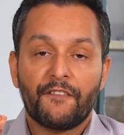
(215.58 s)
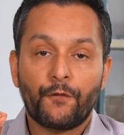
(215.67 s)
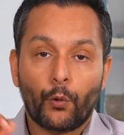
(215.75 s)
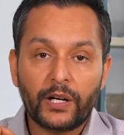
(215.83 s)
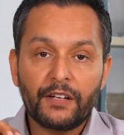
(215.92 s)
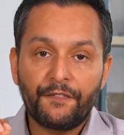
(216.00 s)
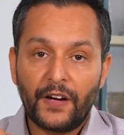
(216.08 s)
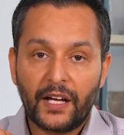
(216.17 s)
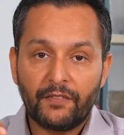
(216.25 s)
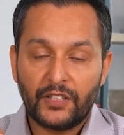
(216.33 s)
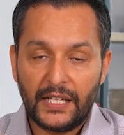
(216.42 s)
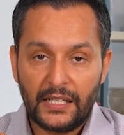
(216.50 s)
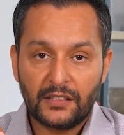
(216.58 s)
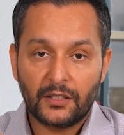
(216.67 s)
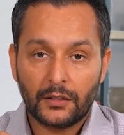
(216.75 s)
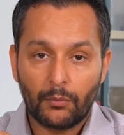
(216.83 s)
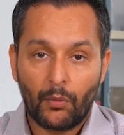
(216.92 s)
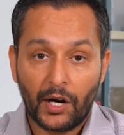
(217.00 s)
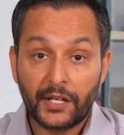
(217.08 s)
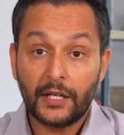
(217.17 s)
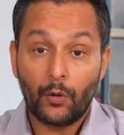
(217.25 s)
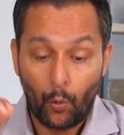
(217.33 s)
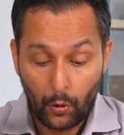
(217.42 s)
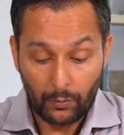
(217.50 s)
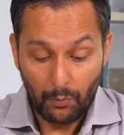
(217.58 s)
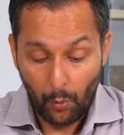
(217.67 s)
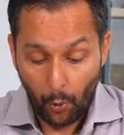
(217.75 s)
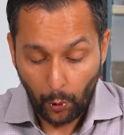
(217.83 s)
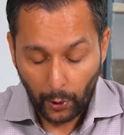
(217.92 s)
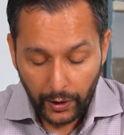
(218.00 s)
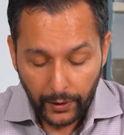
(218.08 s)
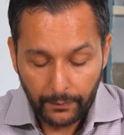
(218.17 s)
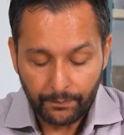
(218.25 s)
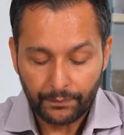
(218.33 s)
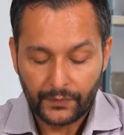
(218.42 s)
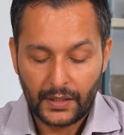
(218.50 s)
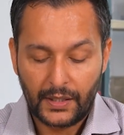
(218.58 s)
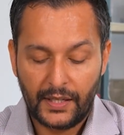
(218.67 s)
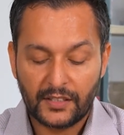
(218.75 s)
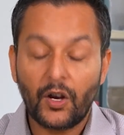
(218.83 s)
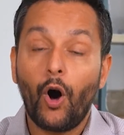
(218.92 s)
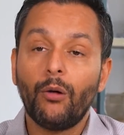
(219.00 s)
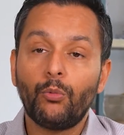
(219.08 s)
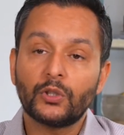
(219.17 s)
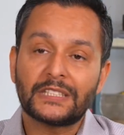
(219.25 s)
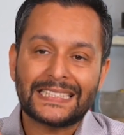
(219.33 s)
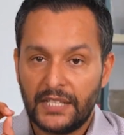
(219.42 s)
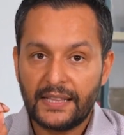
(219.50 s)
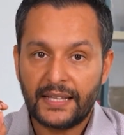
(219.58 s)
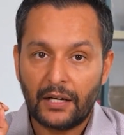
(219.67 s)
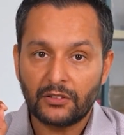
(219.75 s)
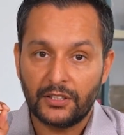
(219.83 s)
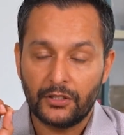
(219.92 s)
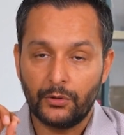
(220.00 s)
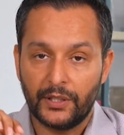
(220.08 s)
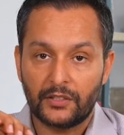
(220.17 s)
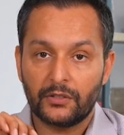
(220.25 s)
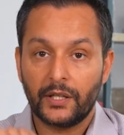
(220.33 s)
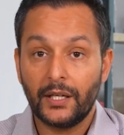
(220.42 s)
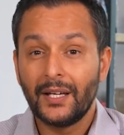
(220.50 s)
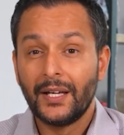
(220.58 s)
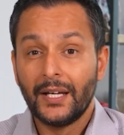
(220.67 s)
45 days on the market or more is almost 10,000 units, okay?